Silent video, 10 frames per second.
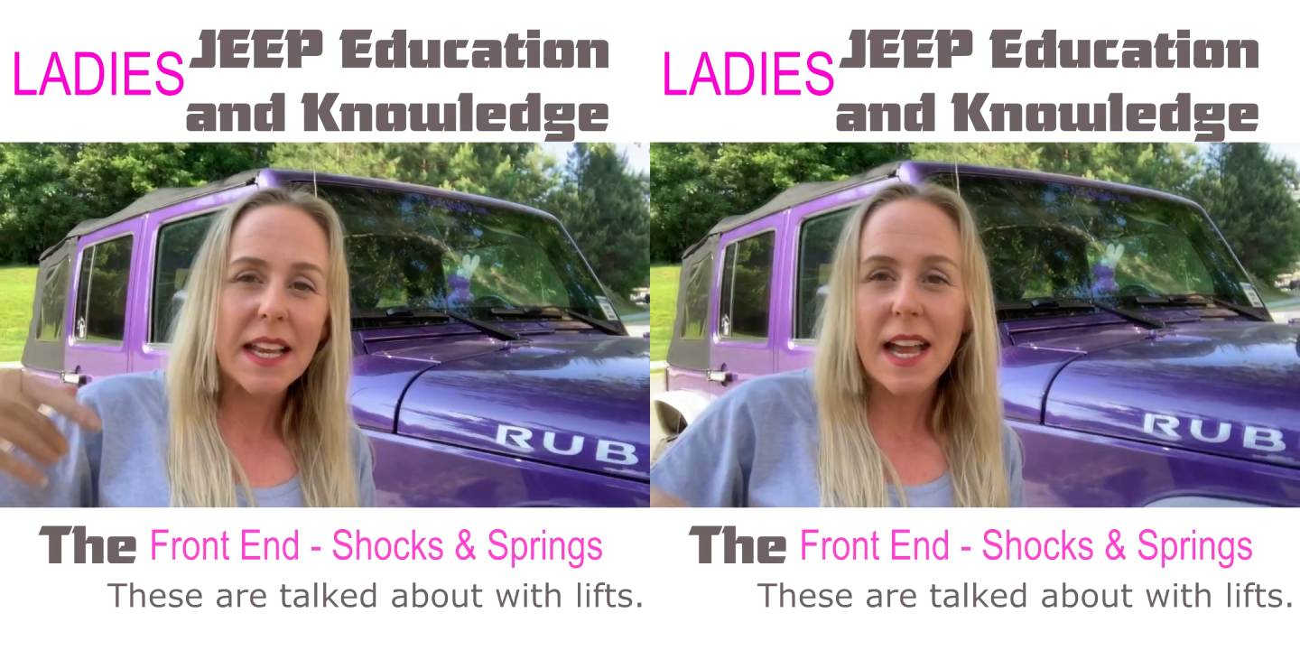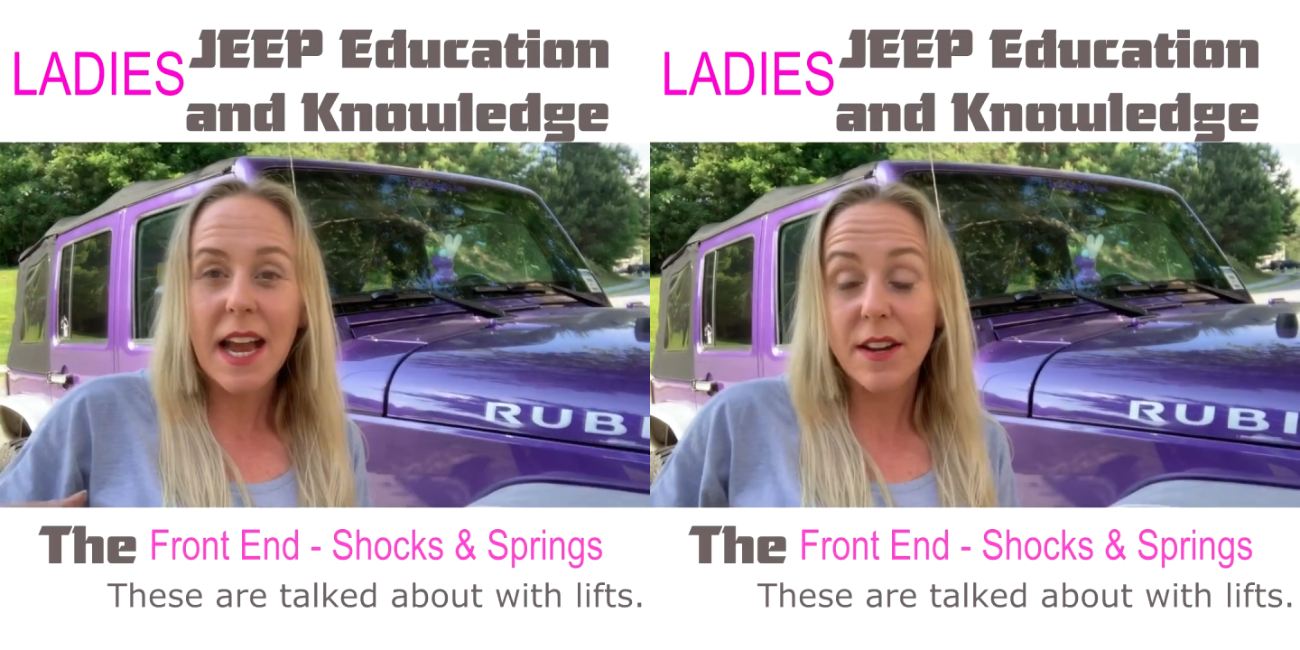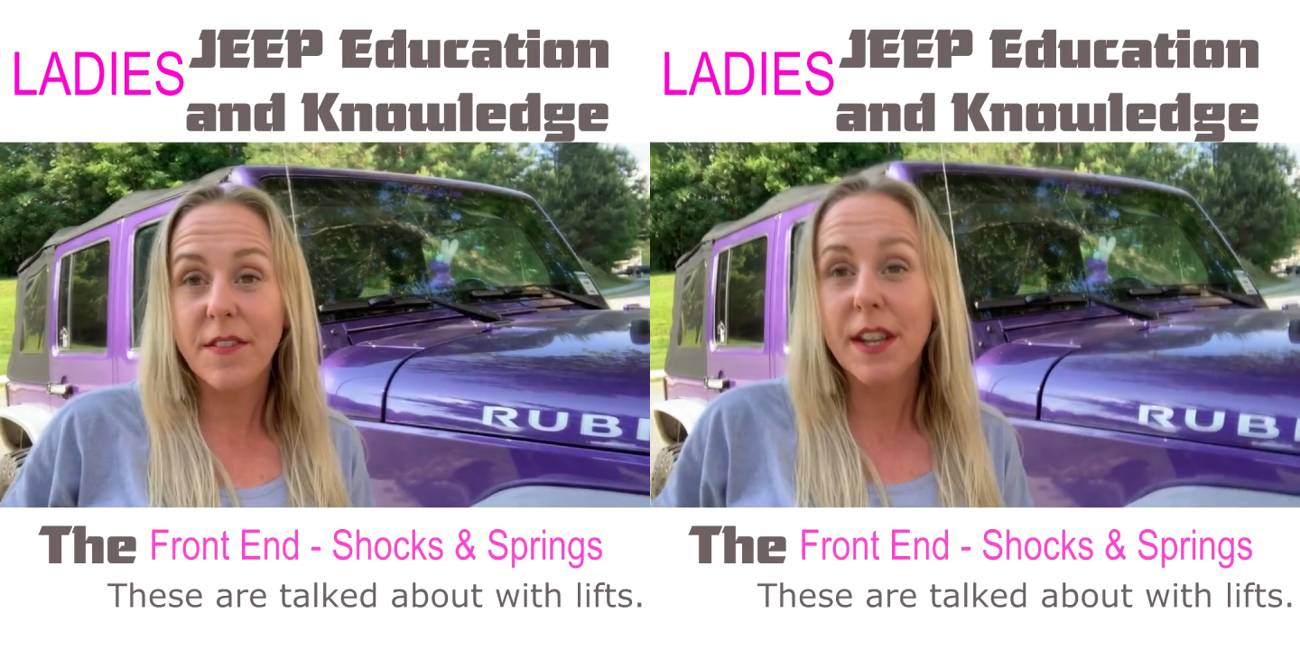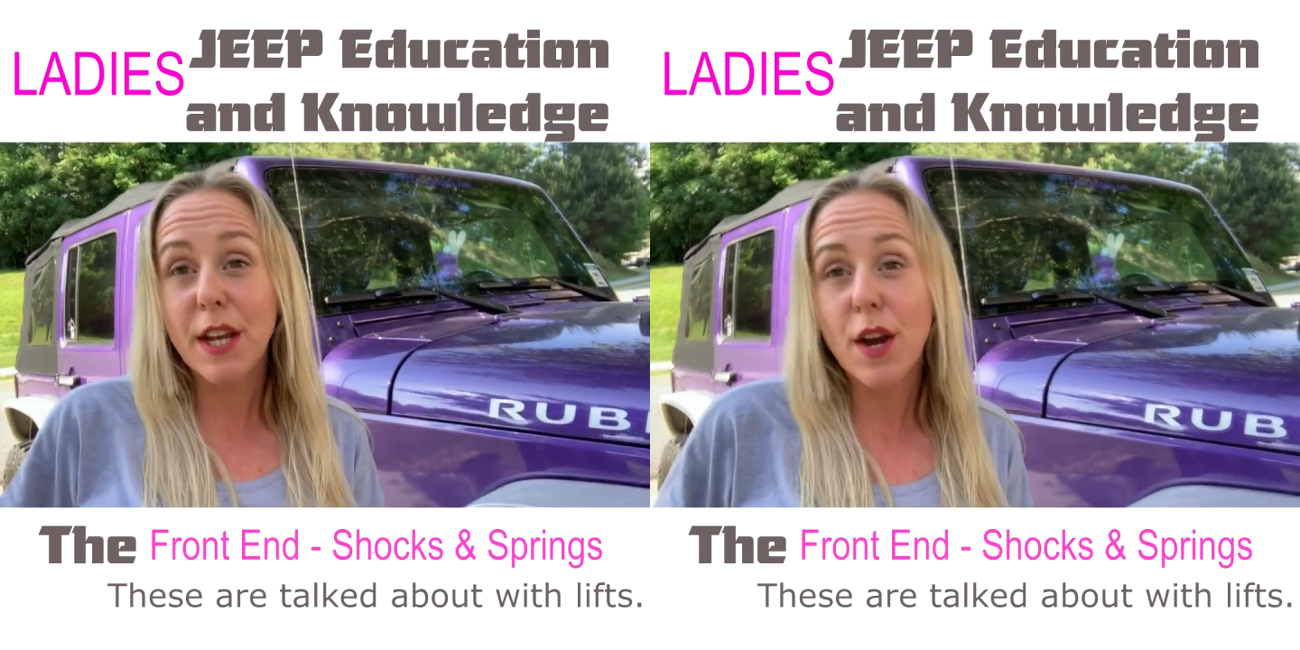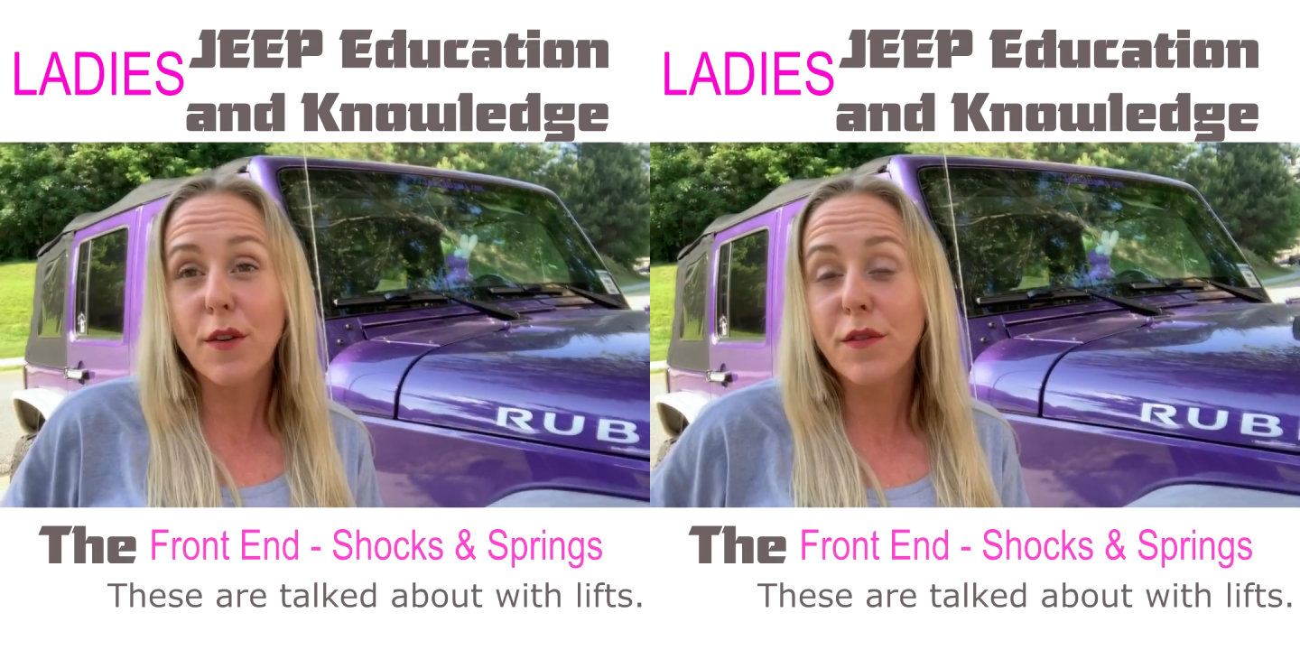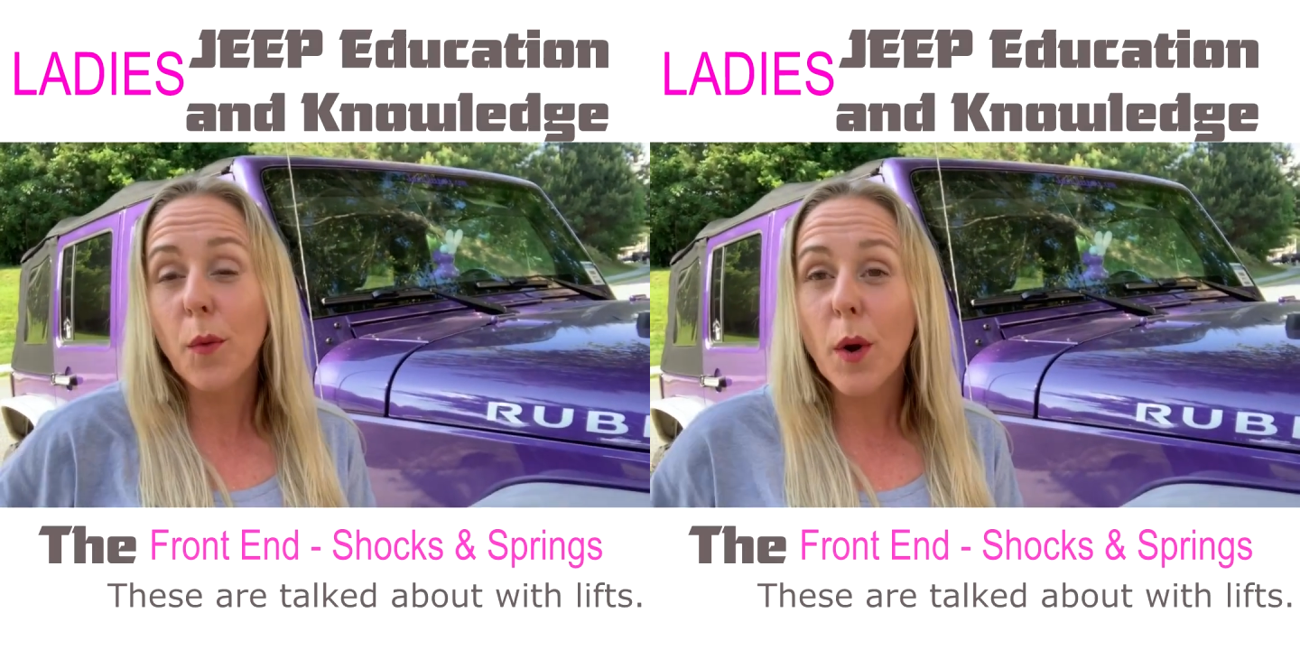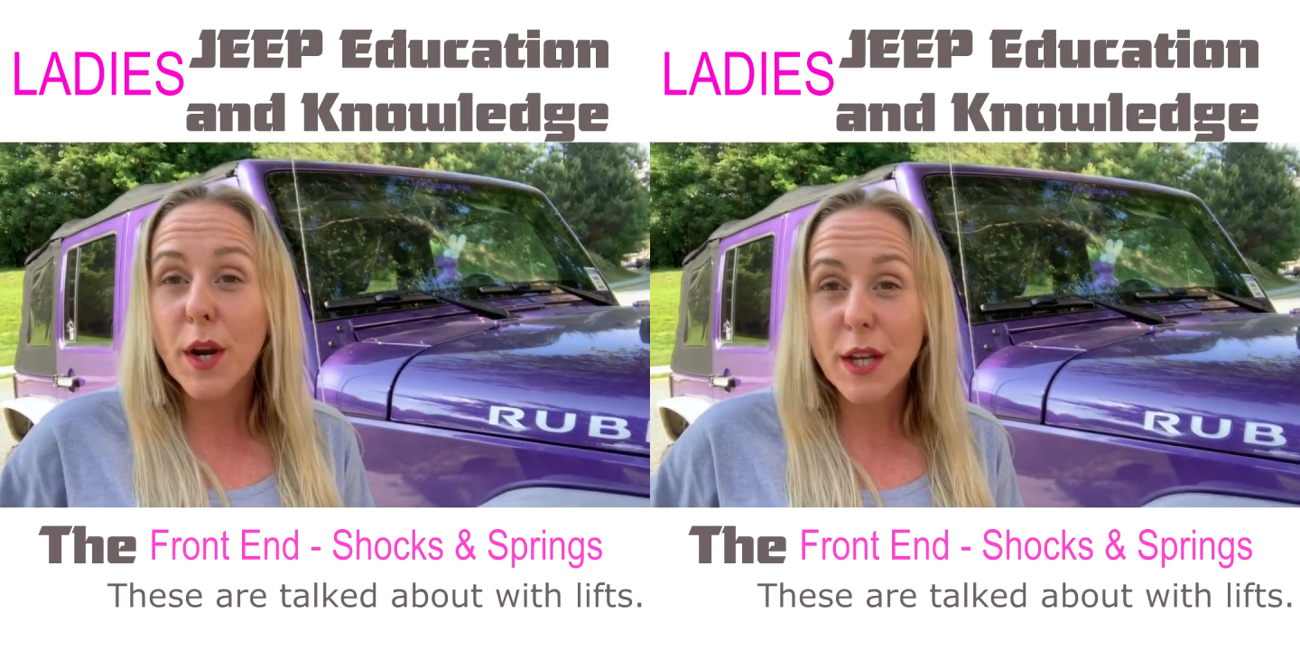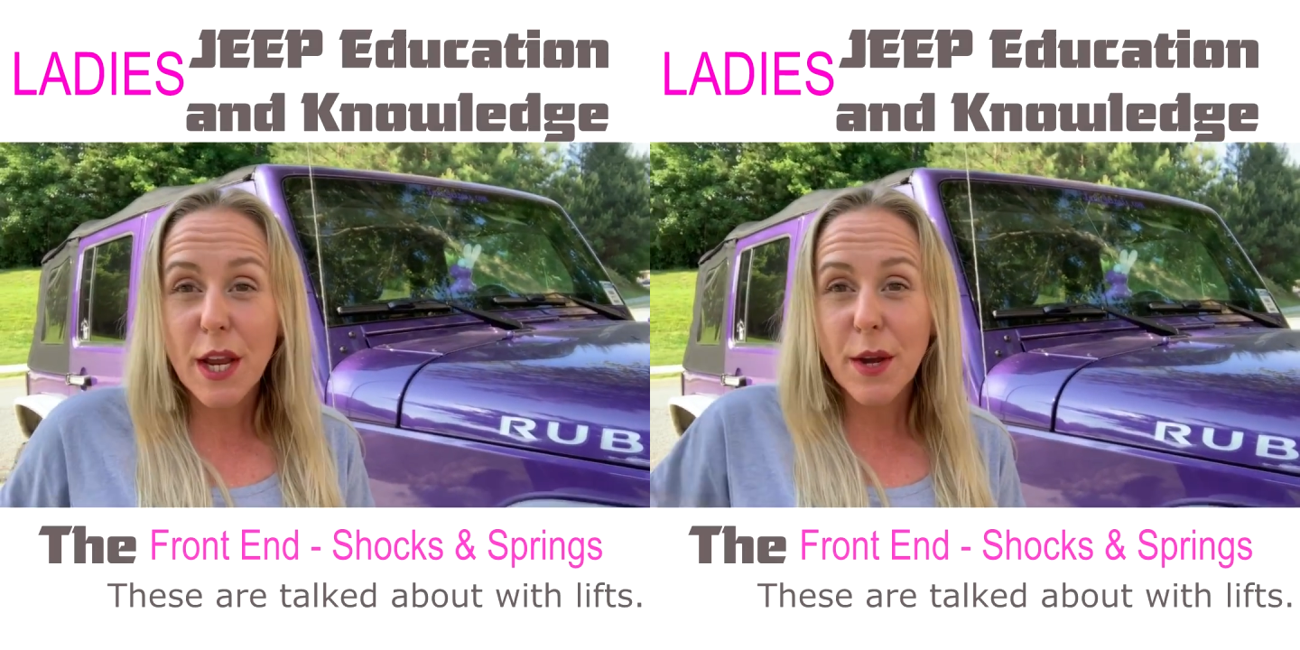guide video for
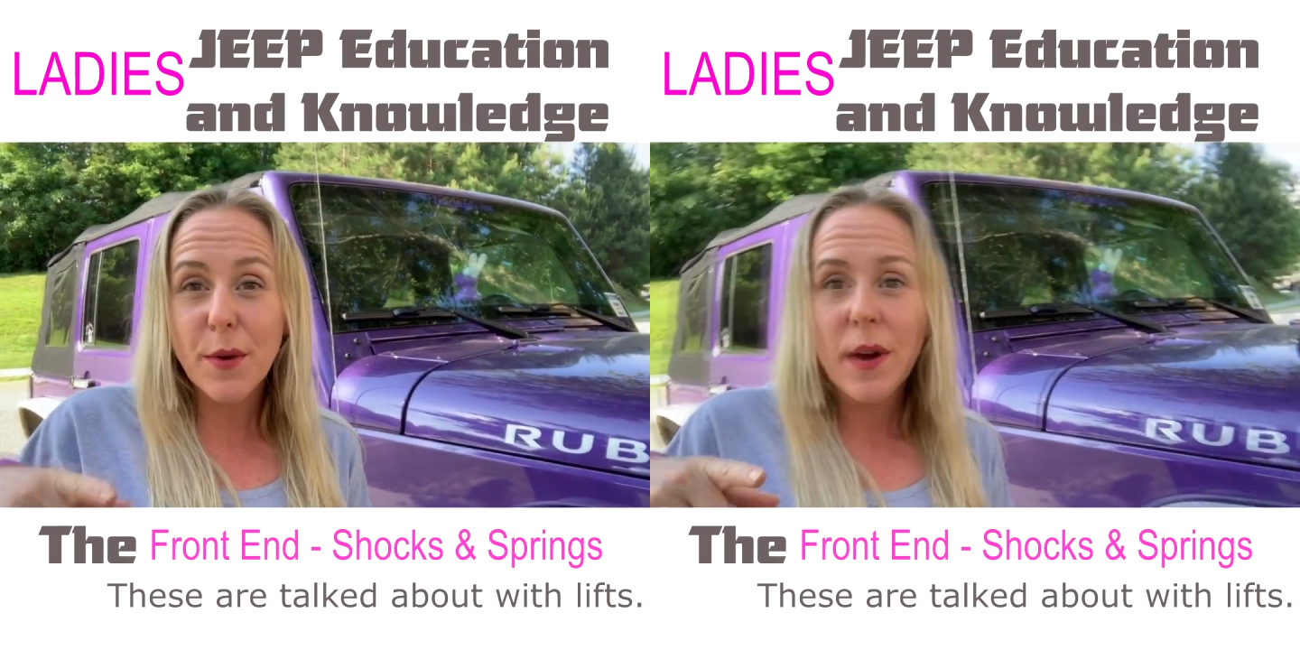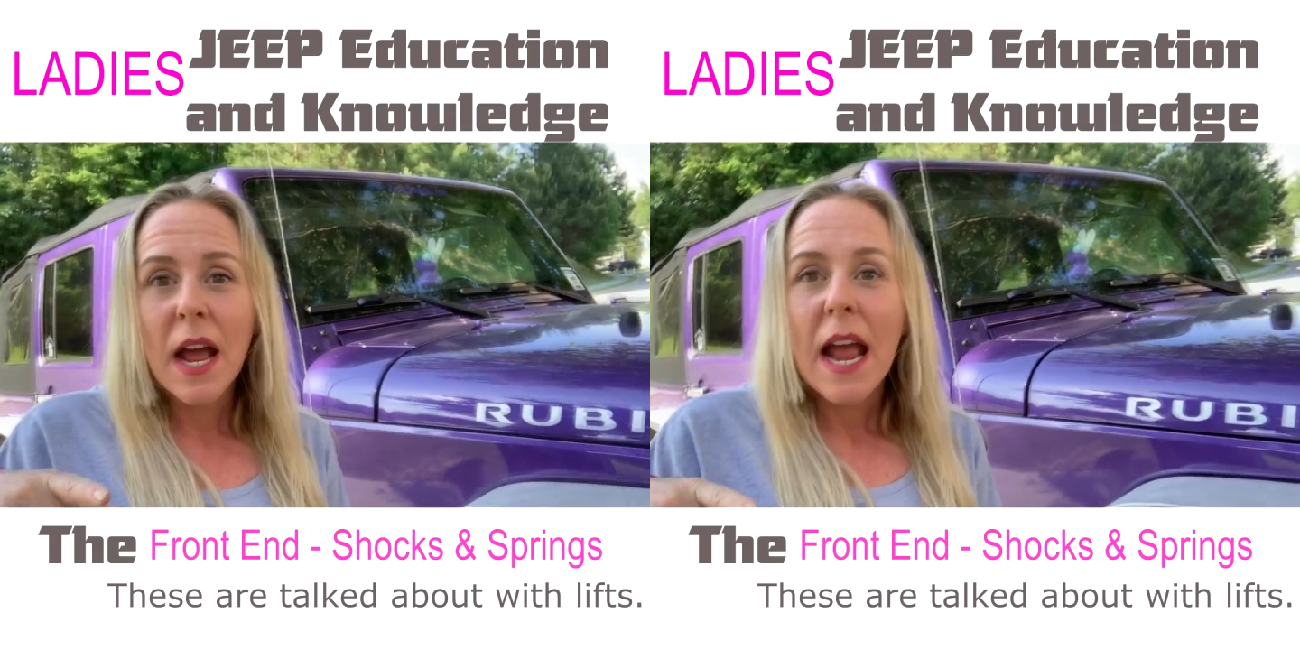you,